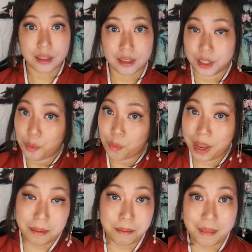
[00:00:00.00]
So
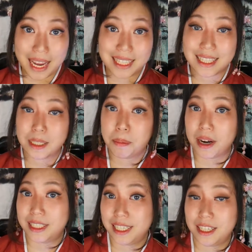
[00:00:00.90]
what makes this
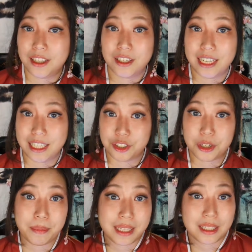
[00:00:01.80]
particular
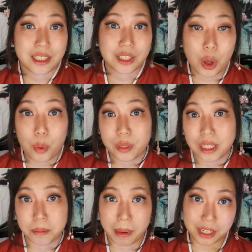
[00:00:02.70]
instrument so
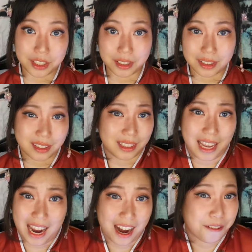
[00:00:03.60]
special?
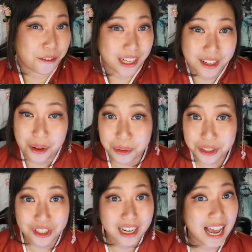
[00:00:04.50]
Every
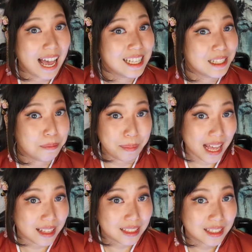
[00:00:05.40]
culture has
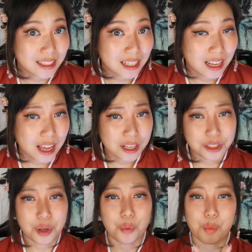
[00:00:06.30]
bells.
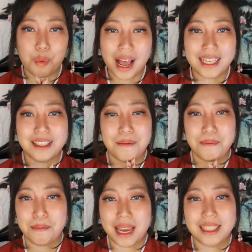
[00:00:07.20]
So what
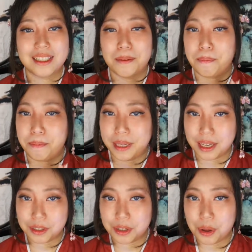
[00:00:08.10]
makes the
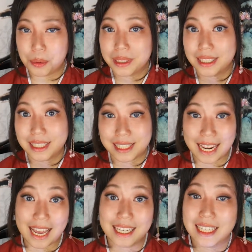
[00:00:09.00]
bianzhong
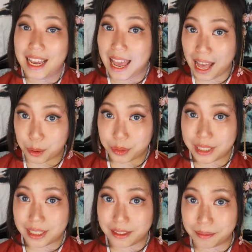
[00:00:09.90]
stand out?